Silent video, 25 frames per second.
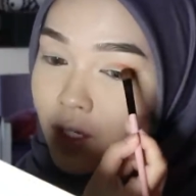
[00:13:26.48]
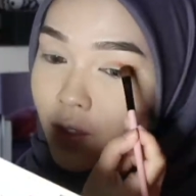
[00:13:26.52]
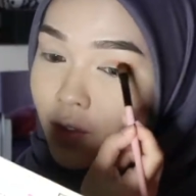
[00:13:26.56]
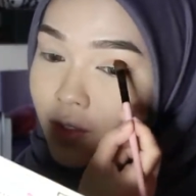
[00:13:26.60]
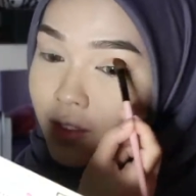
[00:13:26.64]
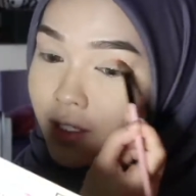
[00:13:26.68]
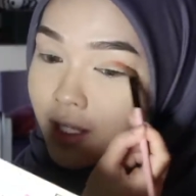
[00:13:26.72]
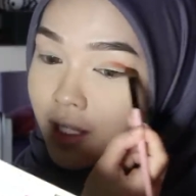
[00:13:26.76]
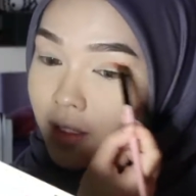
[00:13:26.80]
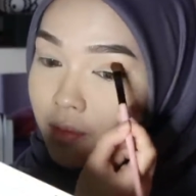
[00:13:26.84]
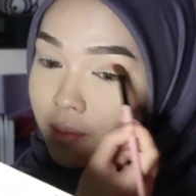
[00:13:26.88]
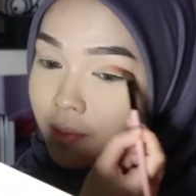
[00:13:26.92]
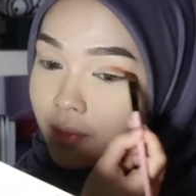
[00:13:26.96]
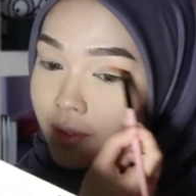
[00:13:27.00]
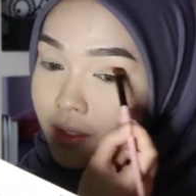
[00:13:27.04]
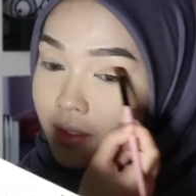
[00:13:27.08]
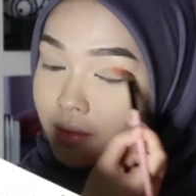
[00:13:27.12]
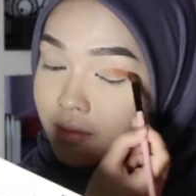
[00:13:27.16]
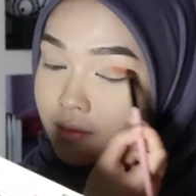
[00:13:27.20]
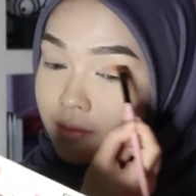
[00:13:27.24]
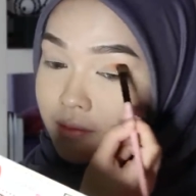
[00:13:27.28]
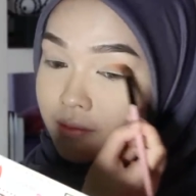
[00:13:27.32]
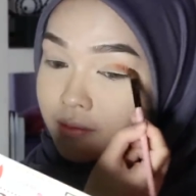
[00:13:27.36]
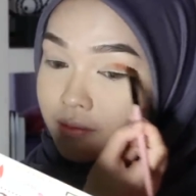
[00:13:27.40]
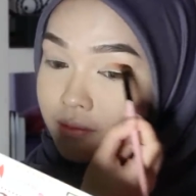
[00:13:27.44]
couldn't help it.
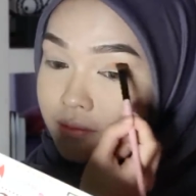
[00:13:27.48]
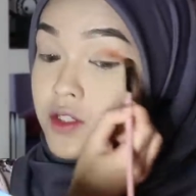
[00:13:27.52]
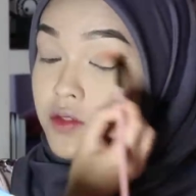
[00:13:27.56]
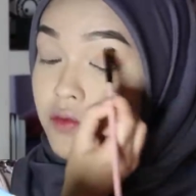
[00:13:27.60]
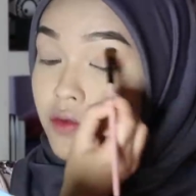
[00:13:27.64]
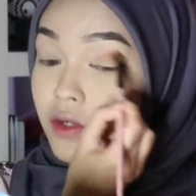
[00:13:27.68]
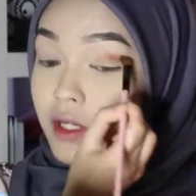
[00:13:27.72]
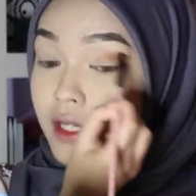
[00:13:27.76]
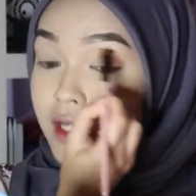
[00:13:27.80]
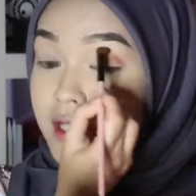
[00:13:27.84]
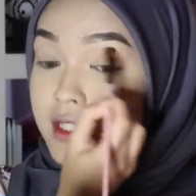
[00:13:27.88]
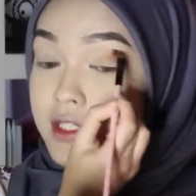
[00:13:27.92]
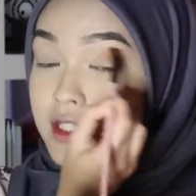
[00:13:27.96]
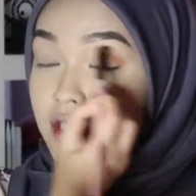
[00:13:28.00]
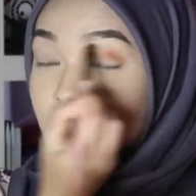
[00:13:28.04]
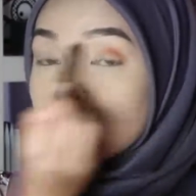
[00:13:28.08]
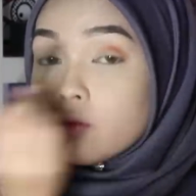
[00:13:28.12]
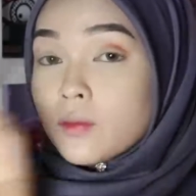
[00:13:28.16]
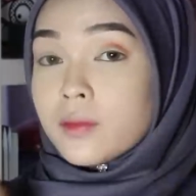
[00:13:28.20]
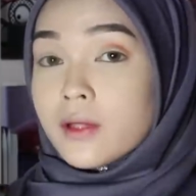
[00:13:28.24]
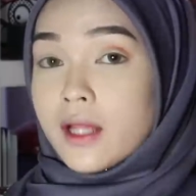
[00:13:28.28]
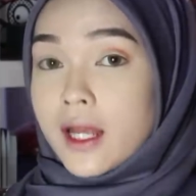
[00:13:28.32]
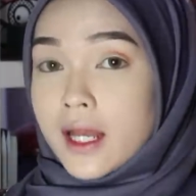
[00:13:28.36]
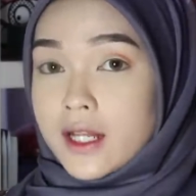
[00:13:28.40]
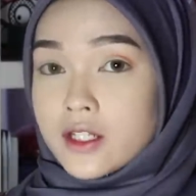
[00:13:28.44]
It's really easy to
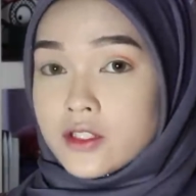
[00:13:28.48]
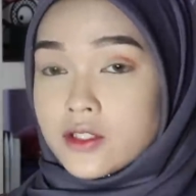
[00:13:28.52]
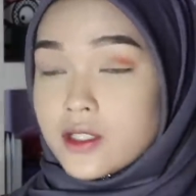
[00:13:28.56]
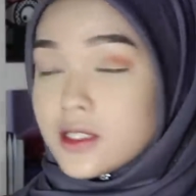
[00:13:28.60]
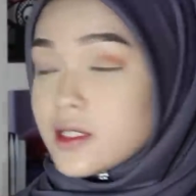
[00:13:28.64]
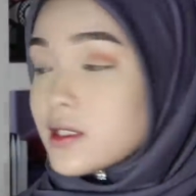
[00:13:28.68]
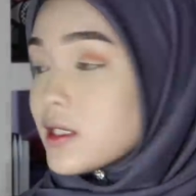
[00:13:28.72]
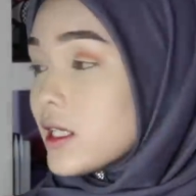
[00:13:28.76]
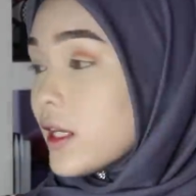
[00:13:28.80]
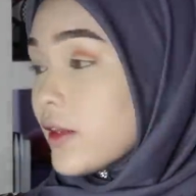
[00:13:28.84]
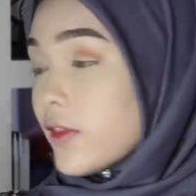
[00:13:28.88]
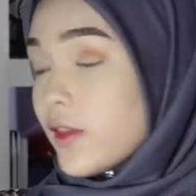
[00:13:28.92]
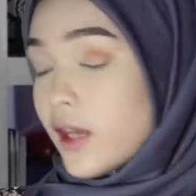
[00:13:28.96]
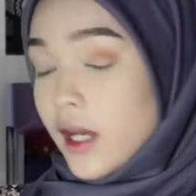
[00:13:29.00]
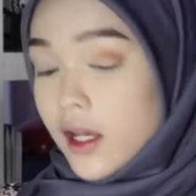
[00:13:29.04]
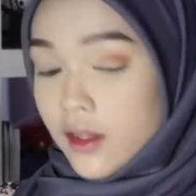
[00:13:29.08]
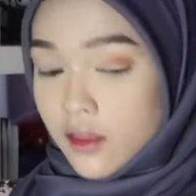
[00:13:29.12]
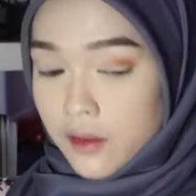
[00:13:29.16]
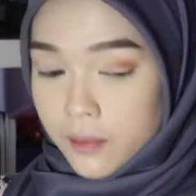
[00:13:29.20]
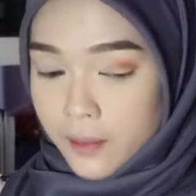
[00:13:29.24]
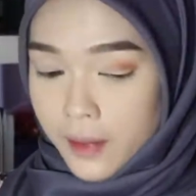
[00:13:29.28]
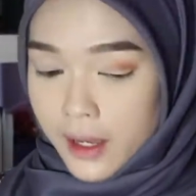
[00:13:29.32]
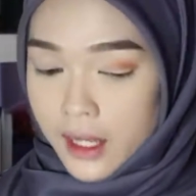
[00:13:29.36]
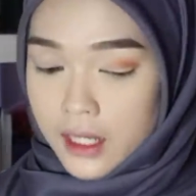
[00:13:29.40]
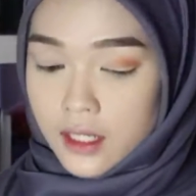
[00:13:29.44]
blend just like the
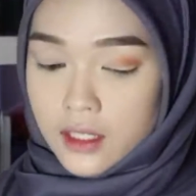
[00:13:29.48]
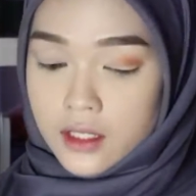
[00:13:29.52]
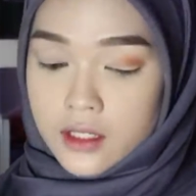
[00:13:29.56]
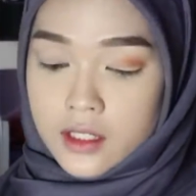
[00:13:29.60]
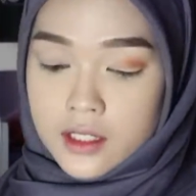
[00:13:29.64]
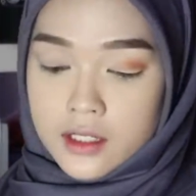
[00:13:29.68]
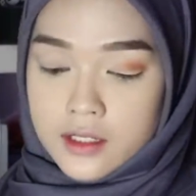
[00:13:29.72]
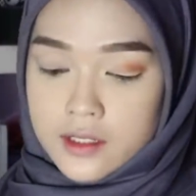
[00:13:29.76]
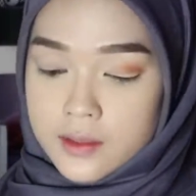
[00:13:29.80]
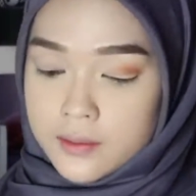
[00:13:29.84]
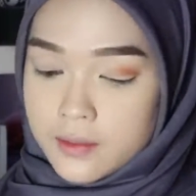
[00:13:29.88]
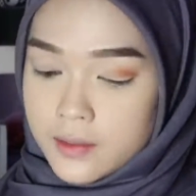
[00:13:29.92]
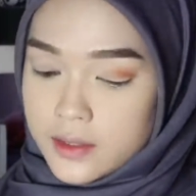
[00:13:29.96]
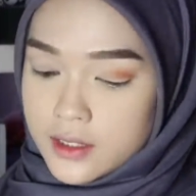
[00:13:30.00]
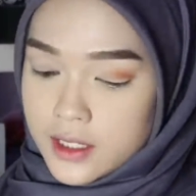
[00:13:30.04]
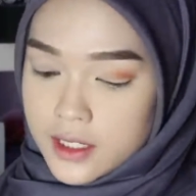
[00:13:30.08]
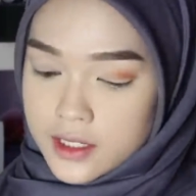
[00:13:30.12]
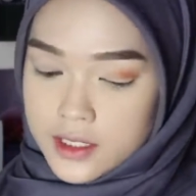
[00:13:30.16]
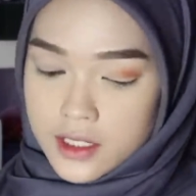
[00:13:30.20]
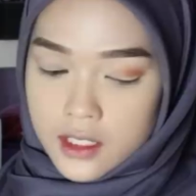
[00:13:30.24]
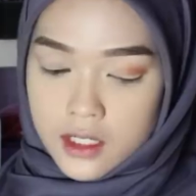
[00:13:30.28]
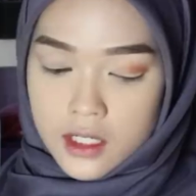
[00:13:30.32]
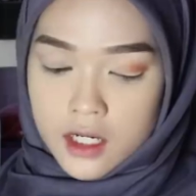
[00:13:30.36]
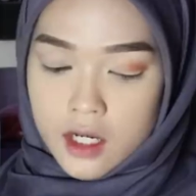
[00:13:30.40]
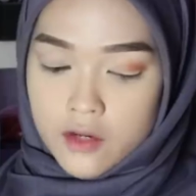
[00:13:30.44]
other palette. Macam
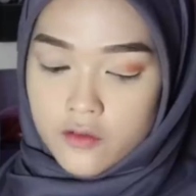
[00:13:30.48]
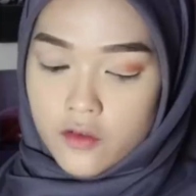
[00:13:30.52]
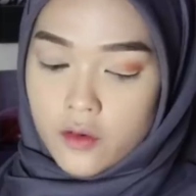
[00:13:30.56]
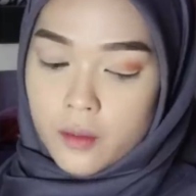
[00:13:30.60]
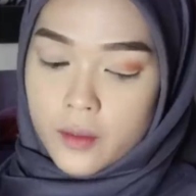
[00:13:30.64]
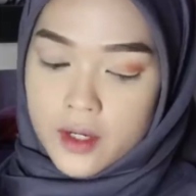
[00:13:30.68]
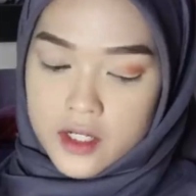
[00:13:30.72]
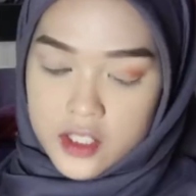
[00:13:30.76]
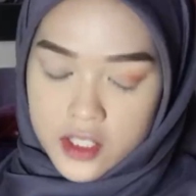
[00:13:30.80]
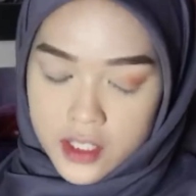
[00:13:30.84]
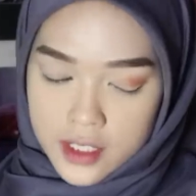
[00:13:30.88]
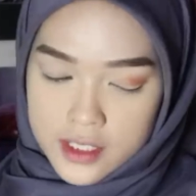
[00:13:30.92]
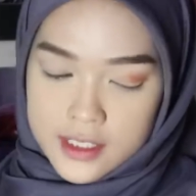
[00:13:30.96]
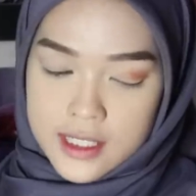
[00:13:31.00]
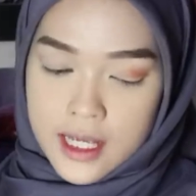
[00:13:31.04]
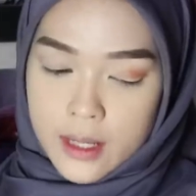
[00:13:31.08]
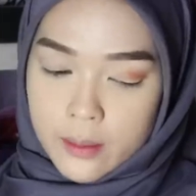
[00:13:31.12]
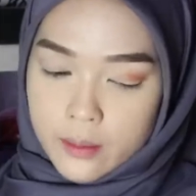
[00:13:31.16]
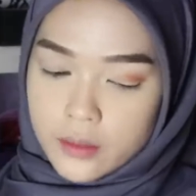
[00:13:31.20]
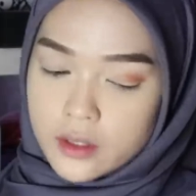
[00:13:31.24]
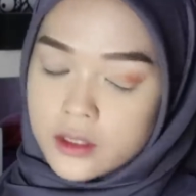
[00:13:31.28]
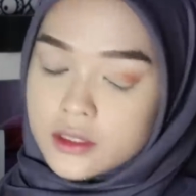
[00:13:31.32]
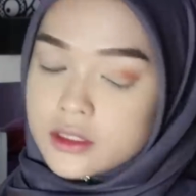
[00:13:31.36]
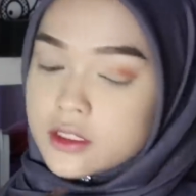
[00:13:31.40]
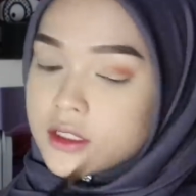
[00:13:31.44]
cakap, formation dia
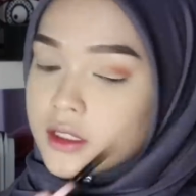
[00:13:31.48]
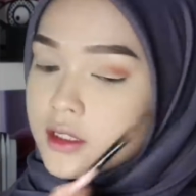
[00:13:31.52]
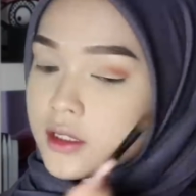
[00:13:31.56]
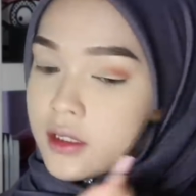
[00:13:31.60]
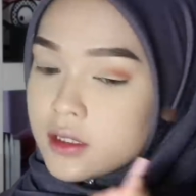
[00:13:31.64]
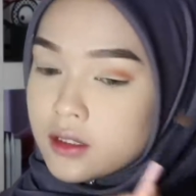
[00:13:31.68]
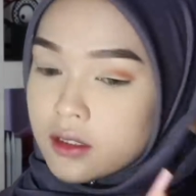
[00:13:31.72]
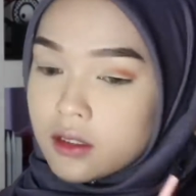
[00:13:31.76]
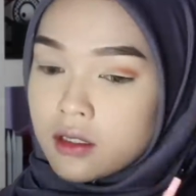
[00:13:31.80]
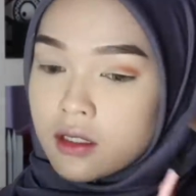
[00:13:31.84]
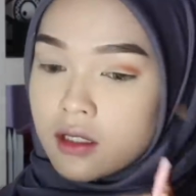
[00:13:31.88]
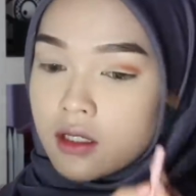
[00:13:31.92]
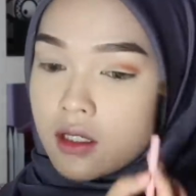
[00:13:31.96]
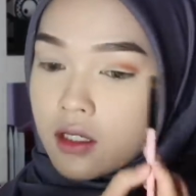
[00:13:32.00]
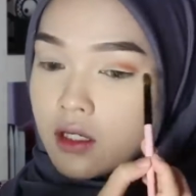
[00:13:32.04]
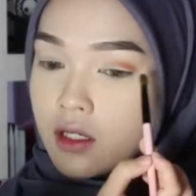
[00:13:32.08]
sama je.